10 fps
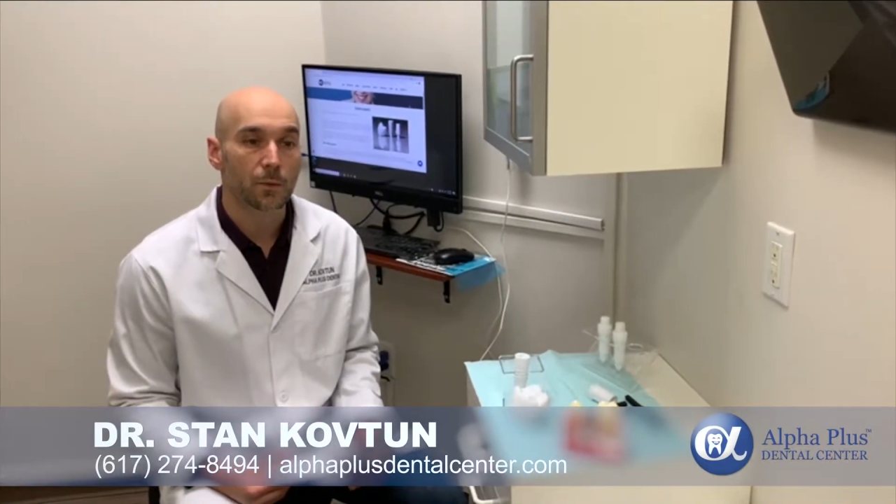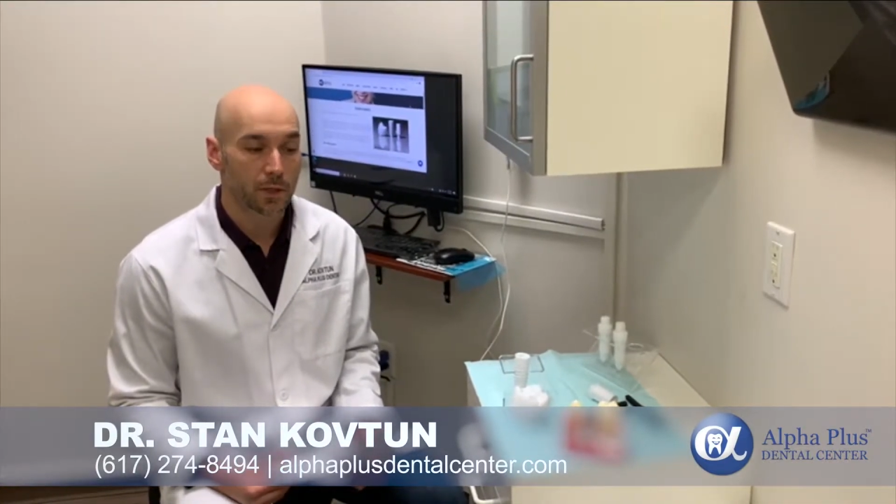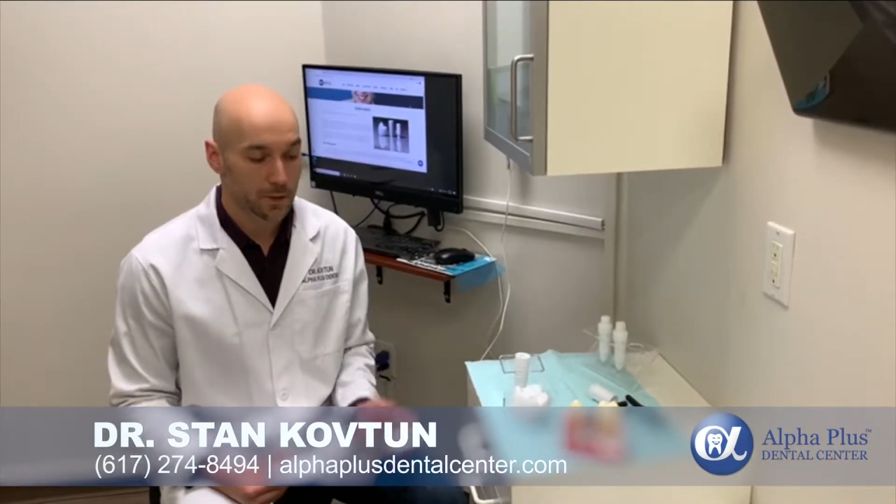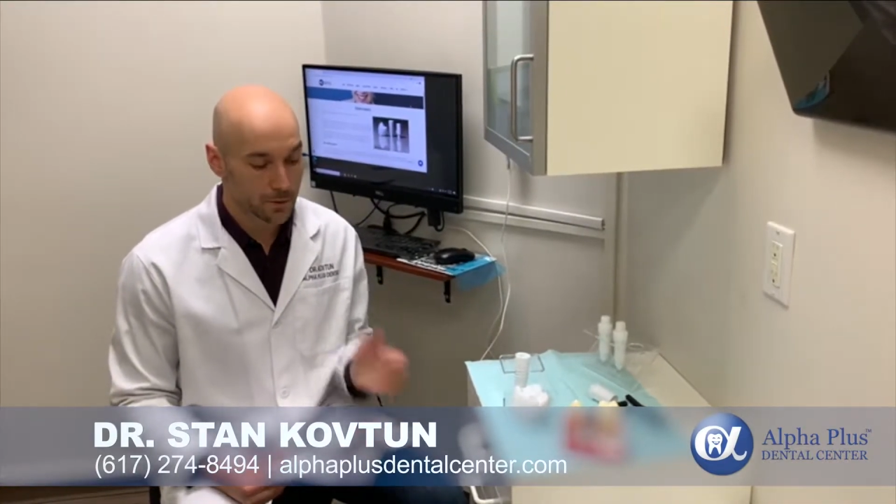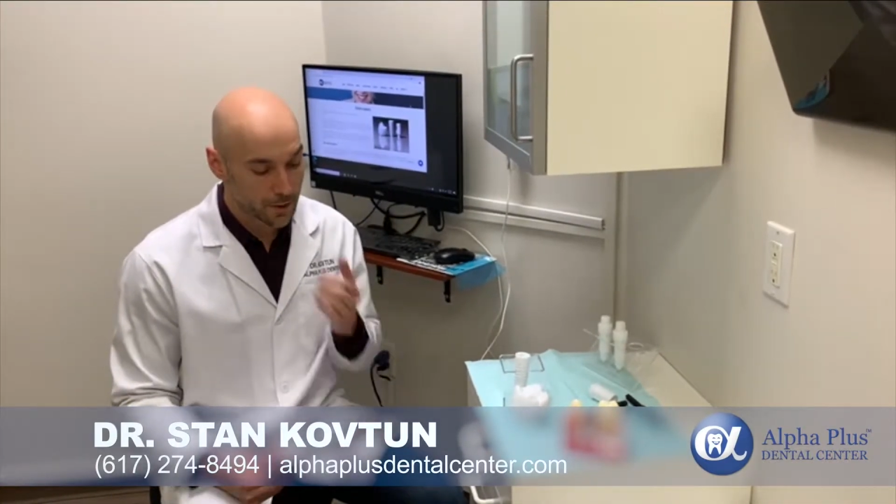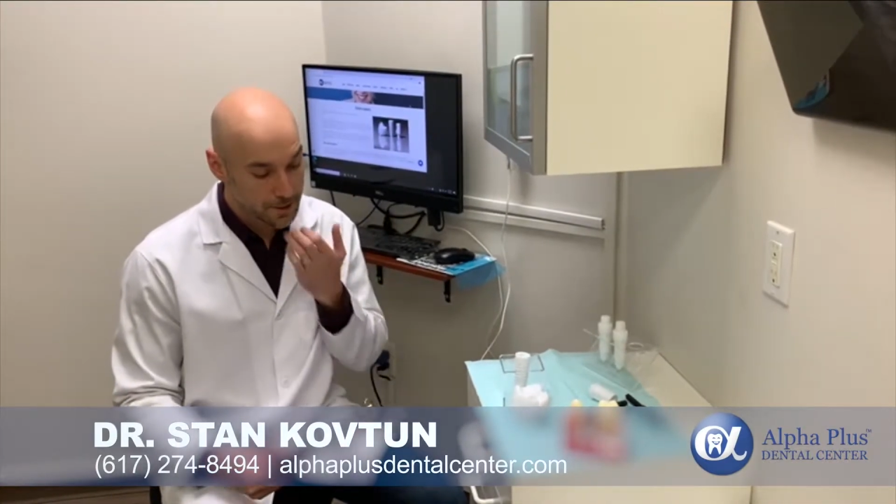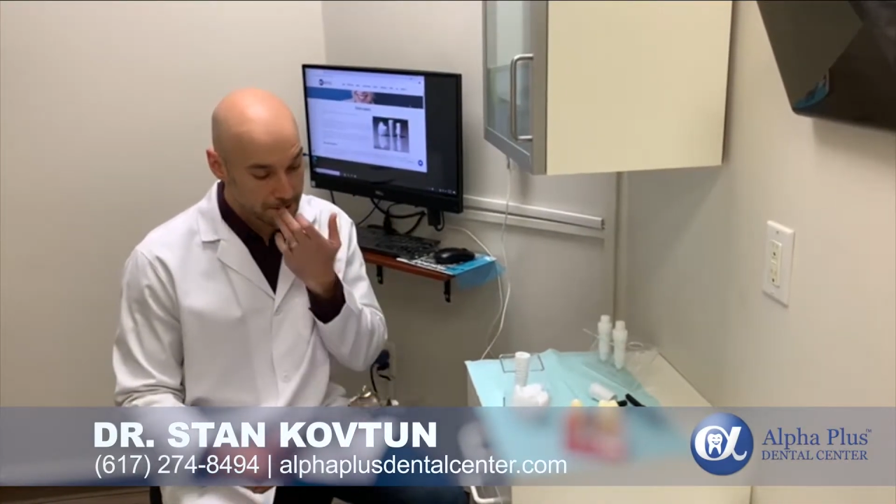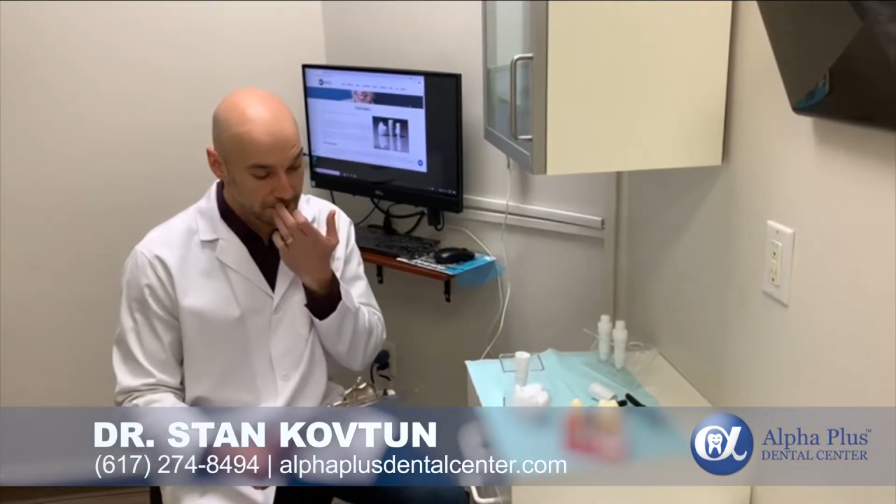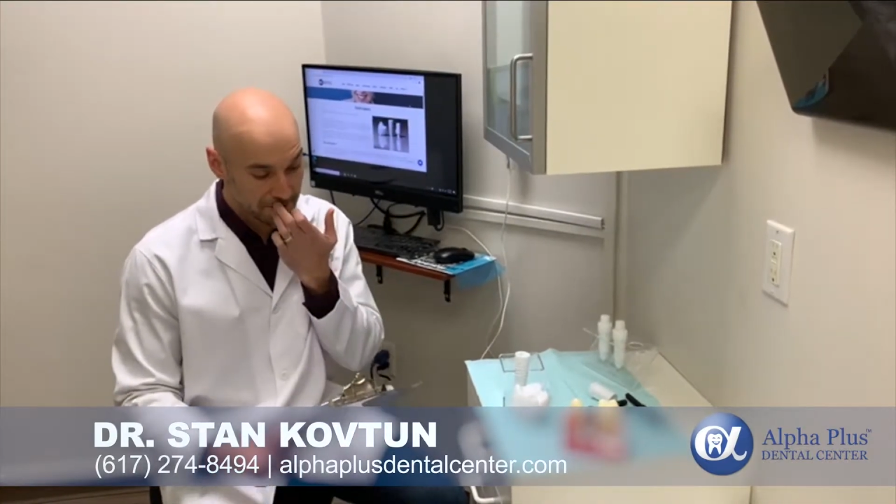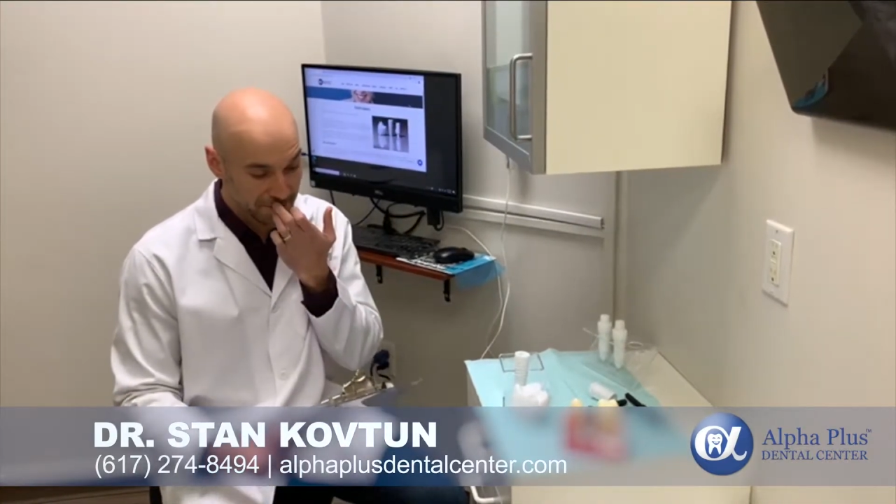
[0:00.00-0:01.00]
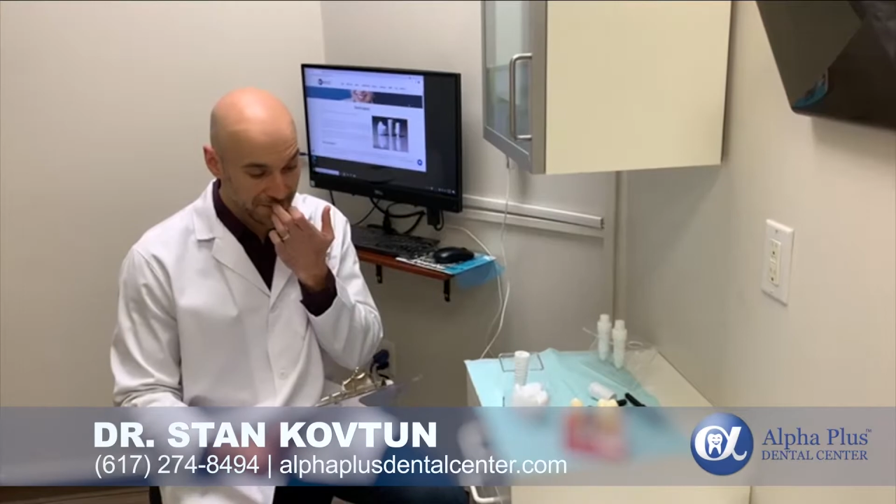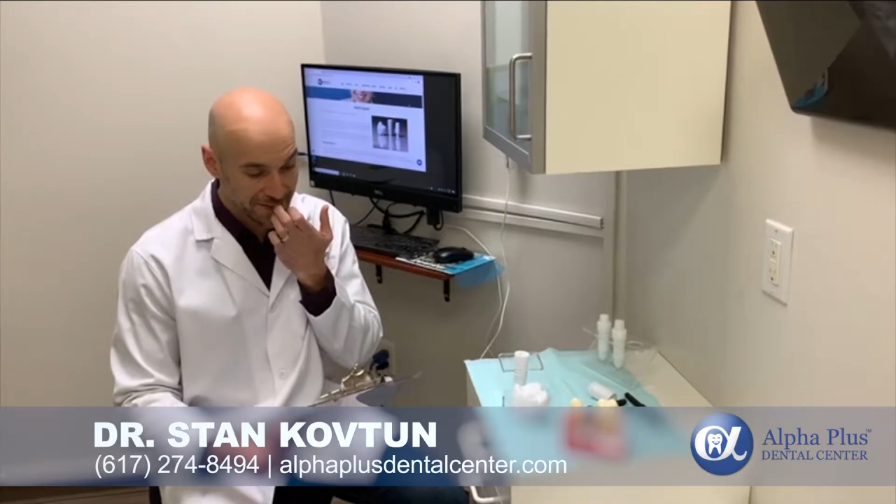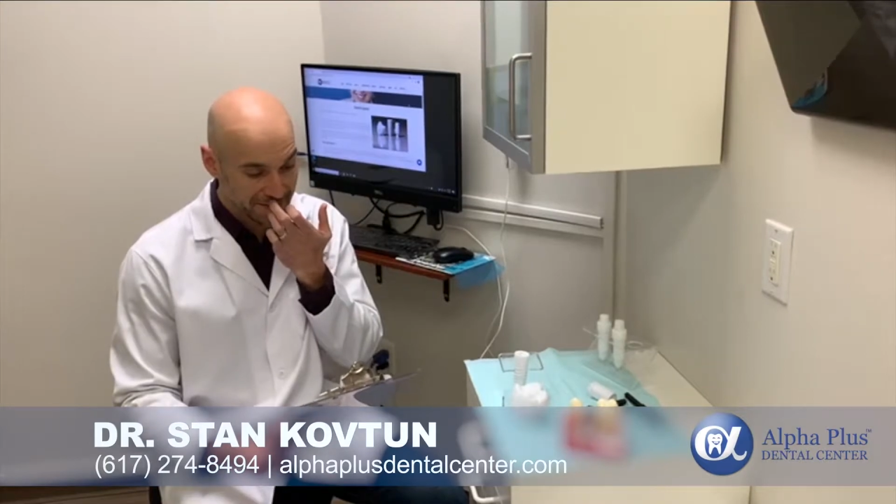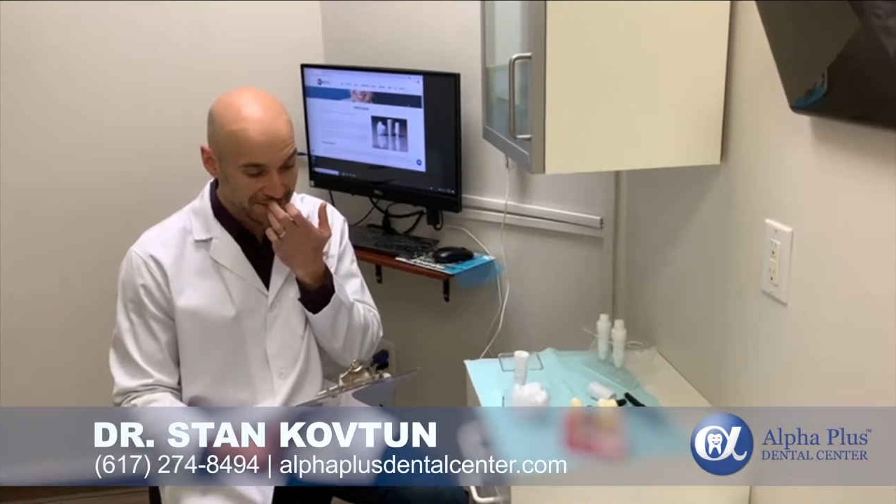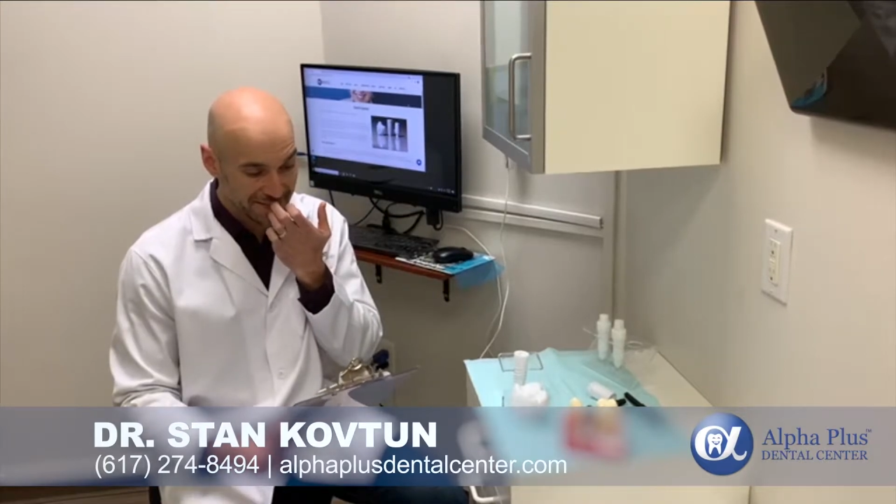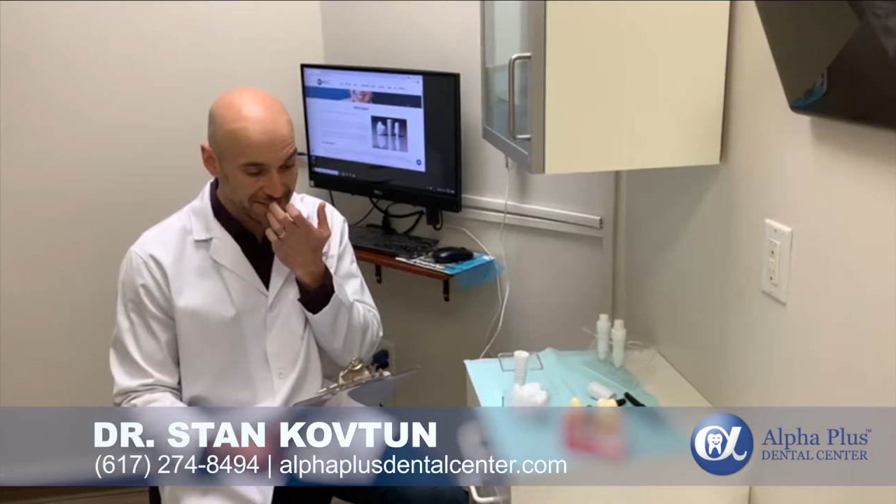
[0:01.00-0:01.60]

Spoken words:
one of the questions was,